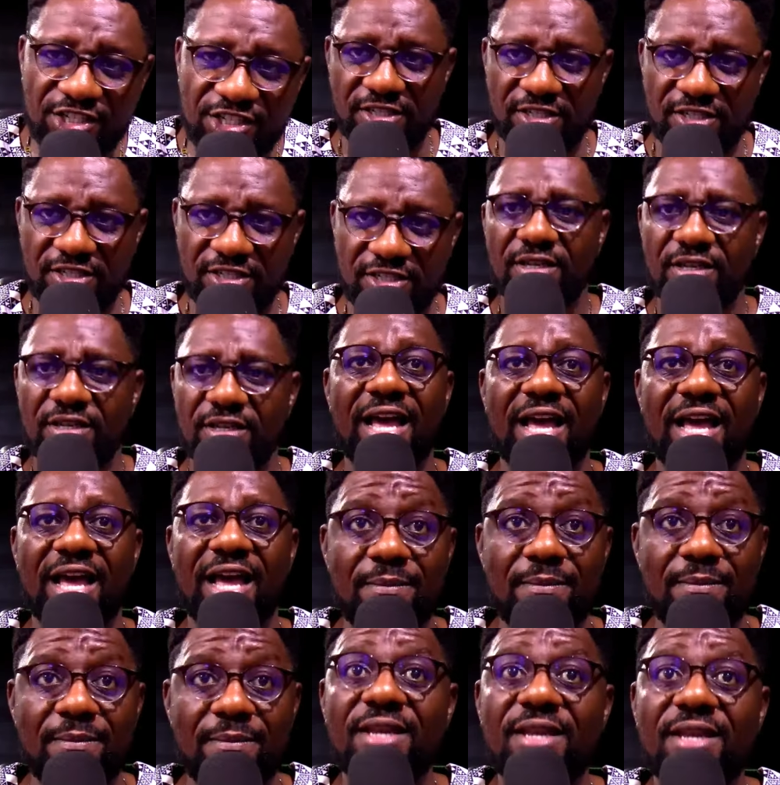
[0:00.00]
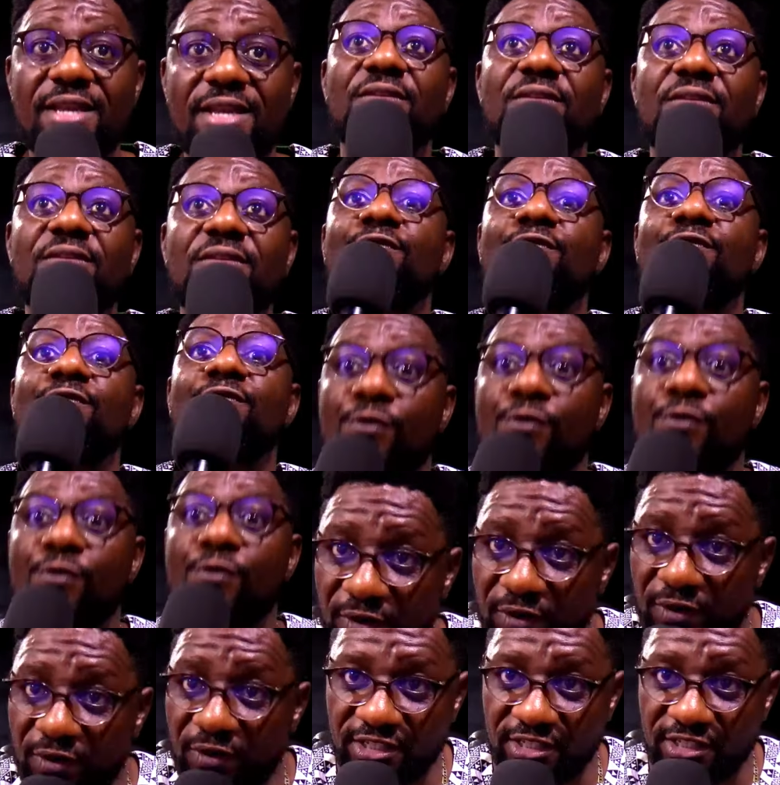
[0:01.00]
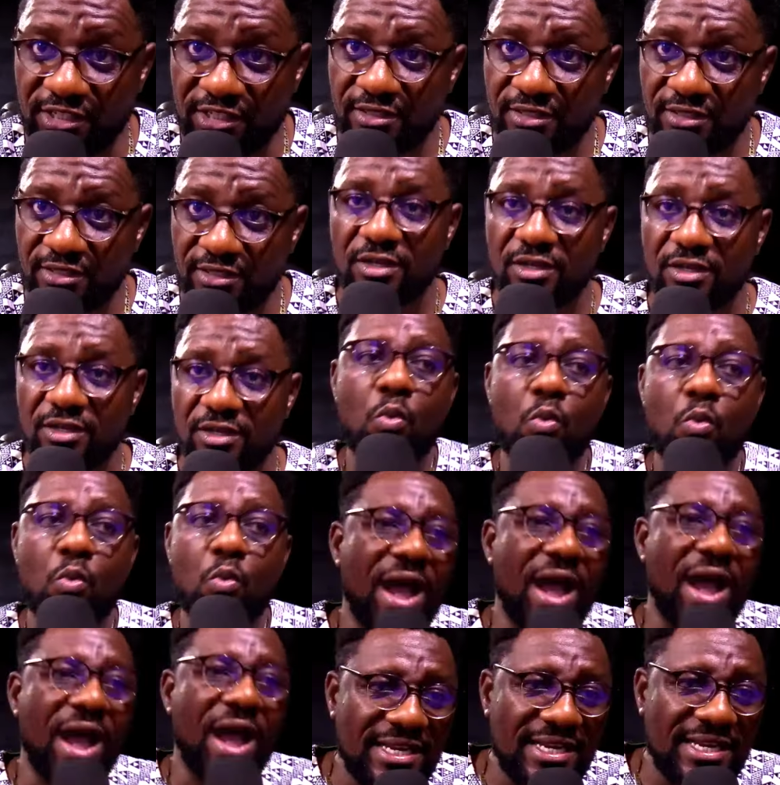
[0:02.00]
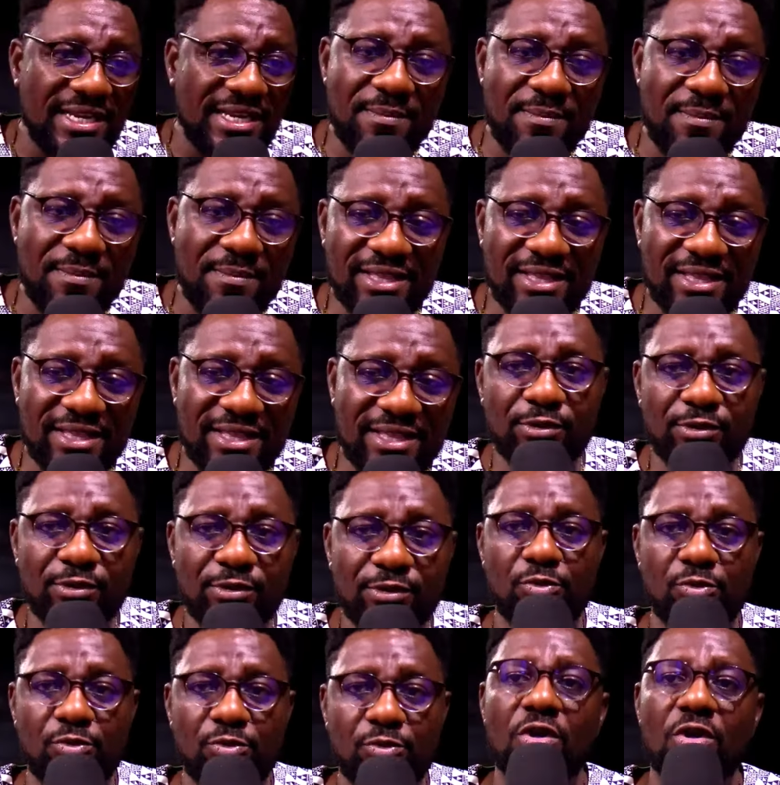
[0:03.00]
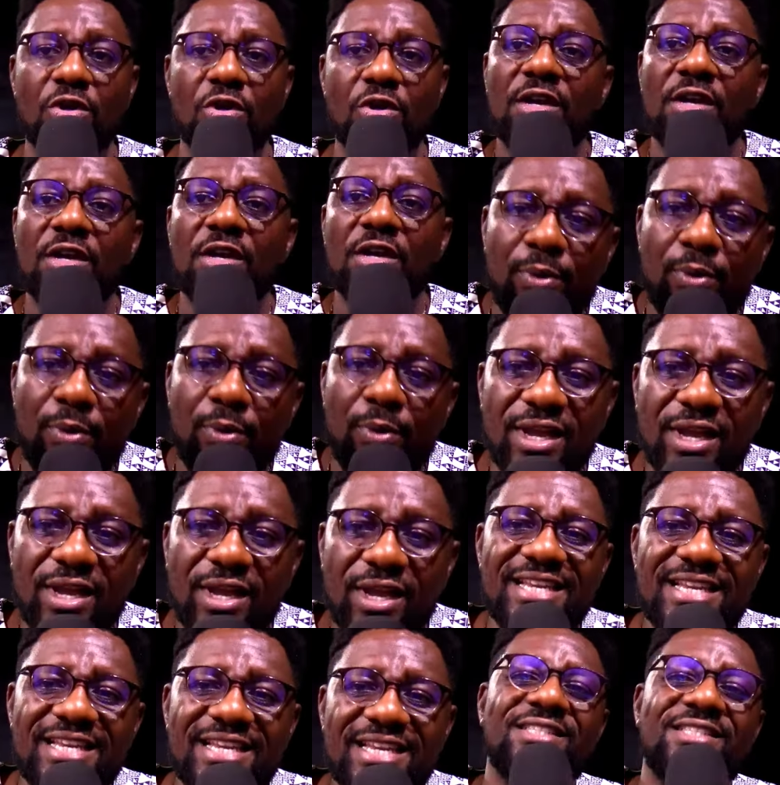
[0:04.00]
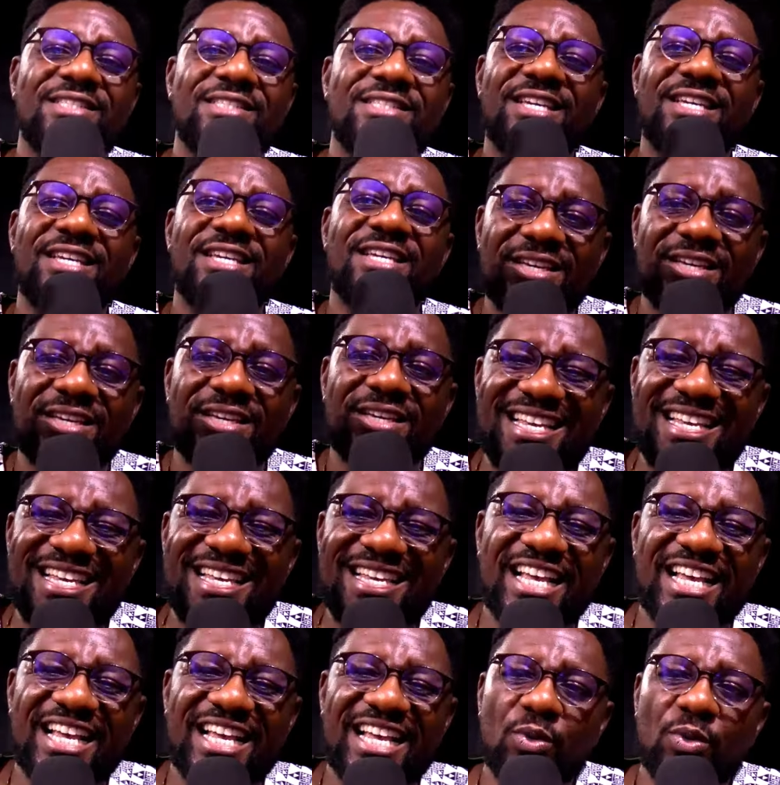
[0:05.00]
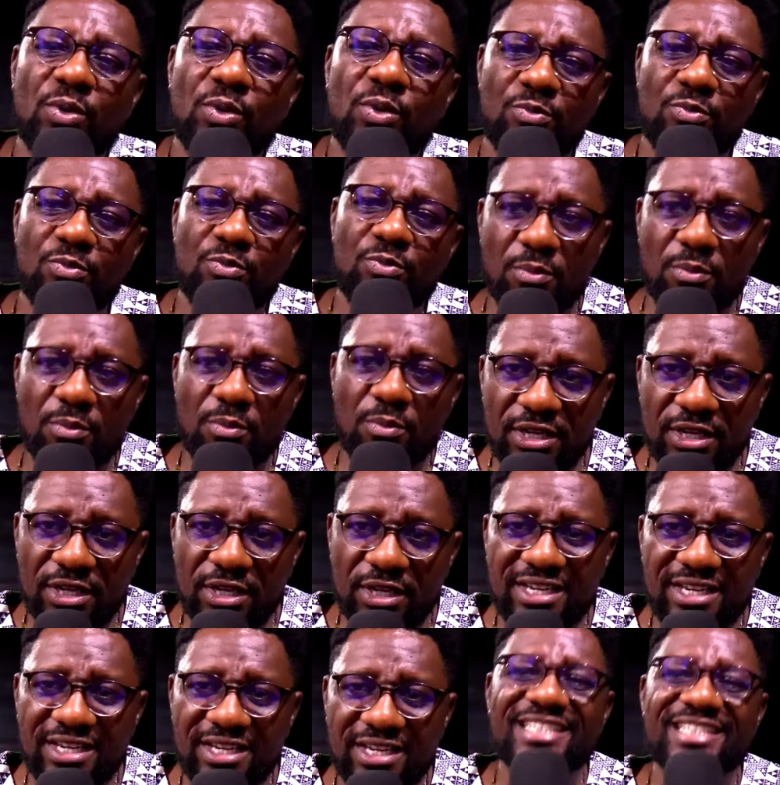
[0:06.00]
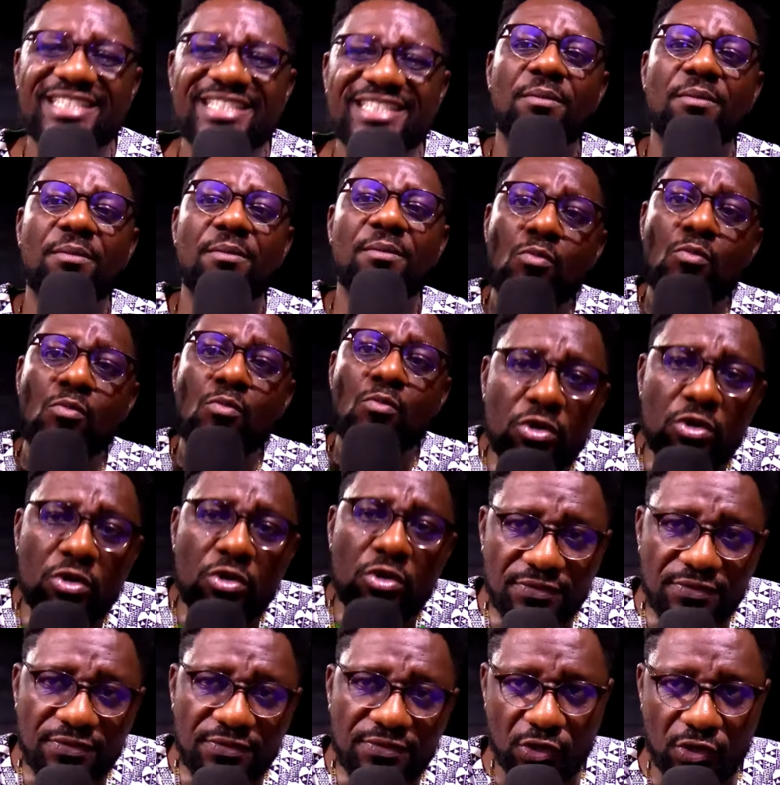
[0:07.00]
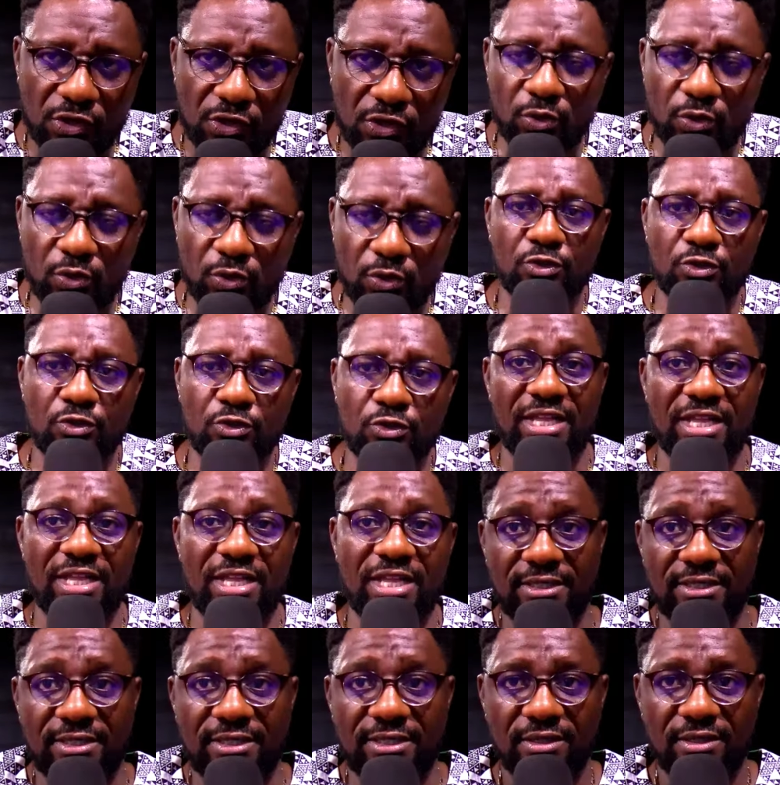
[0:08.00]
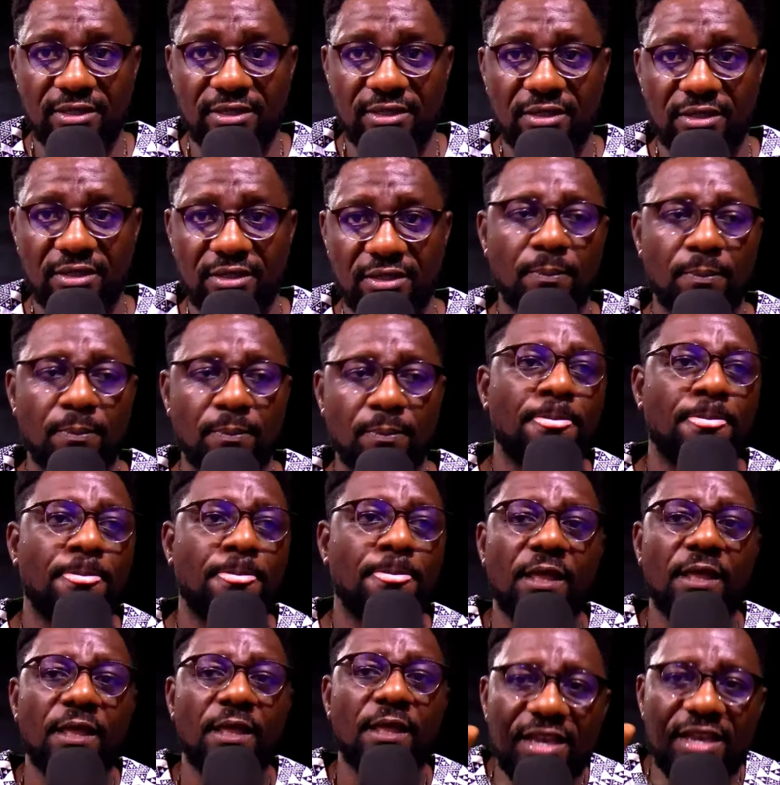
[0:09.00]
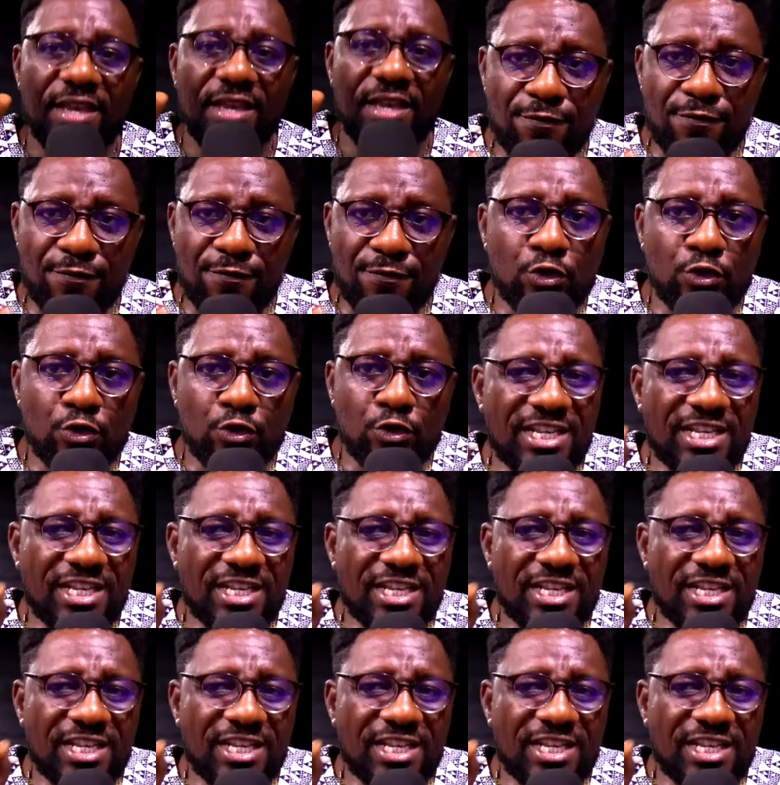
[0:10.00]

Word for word: I mean, full-fledged. Why did I make that possible? Blogging is the easiest way to make money. It's the most difficult way to start. If you skip your